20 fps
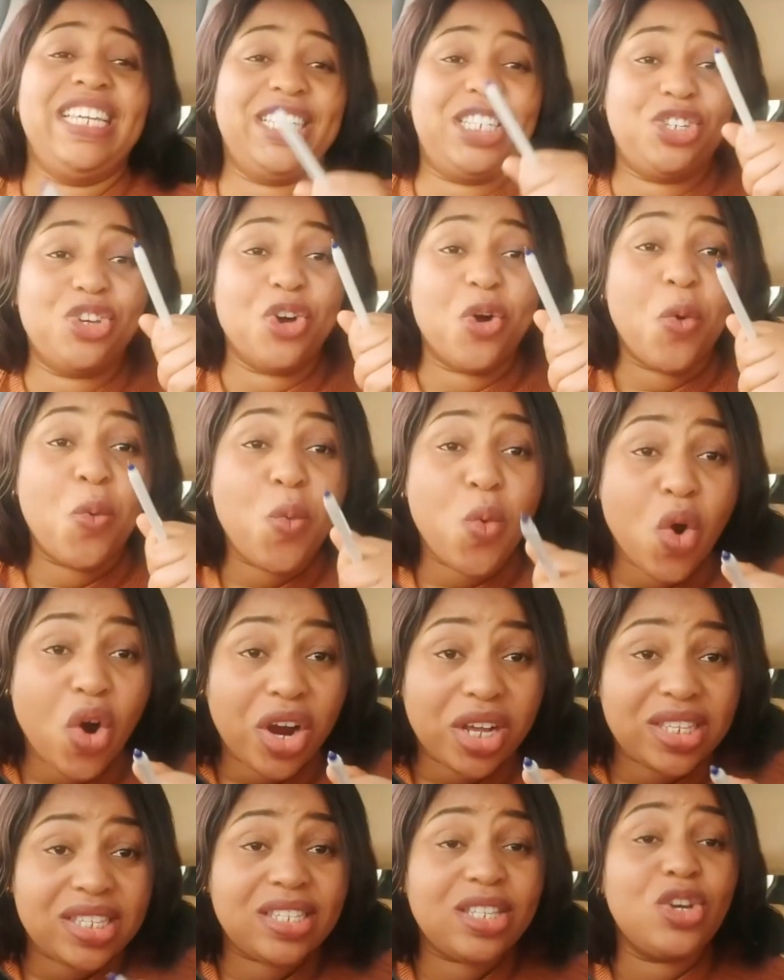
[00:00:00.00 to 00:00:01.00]
Is your
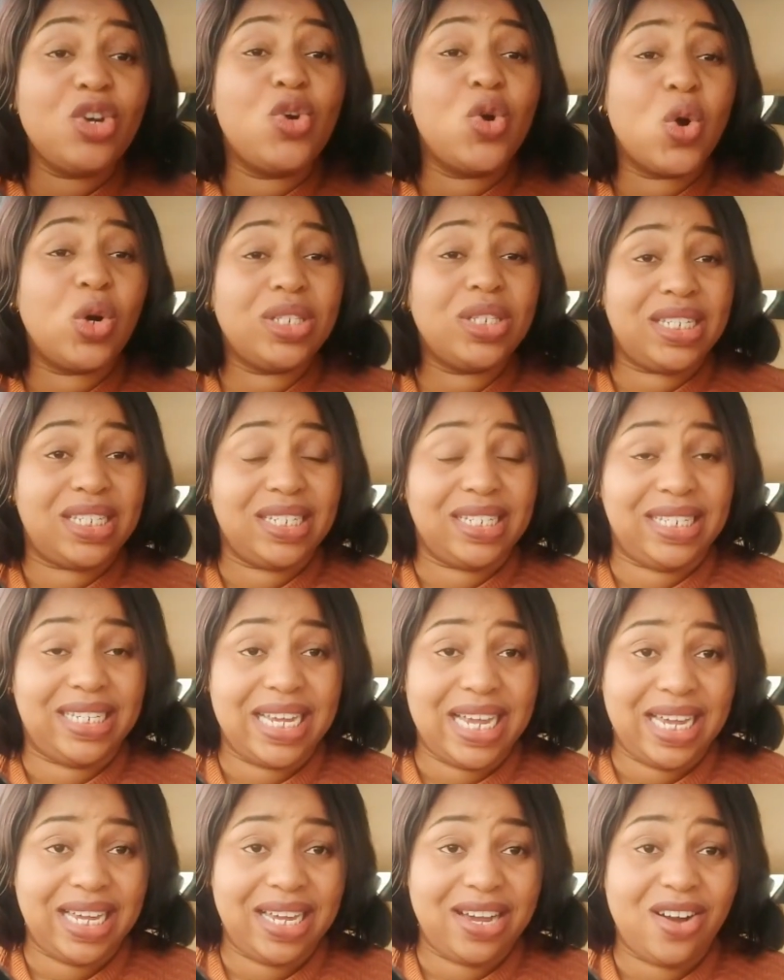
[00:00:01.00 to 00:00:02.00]
word good
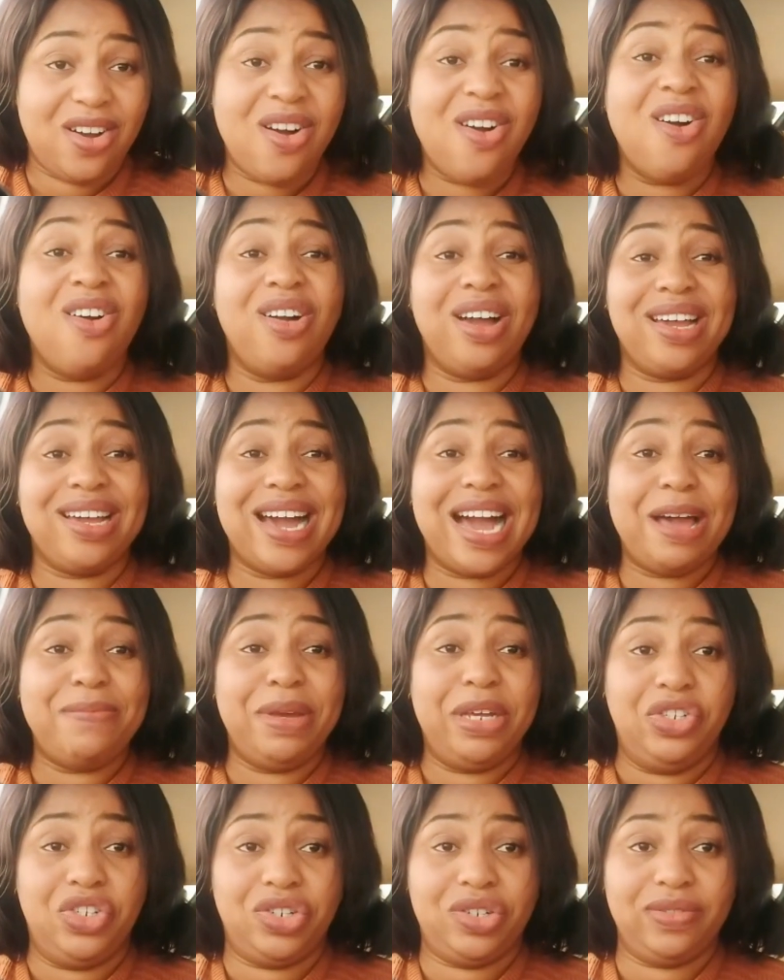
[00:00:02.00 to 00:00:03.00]
today or
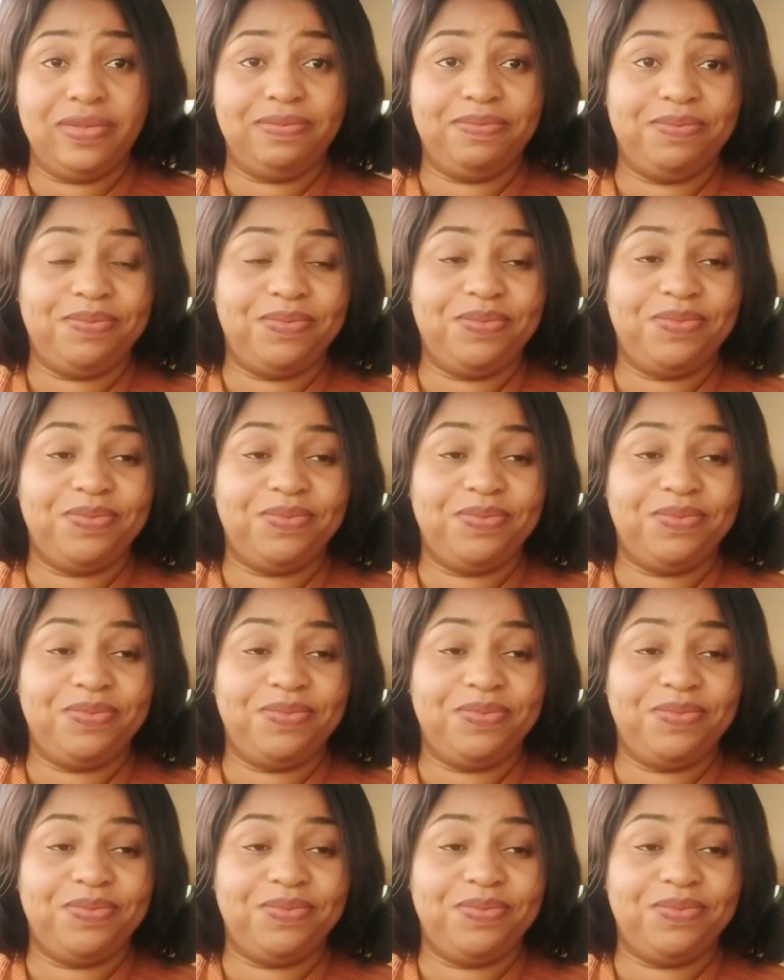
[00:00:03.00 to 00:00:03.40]
garbage?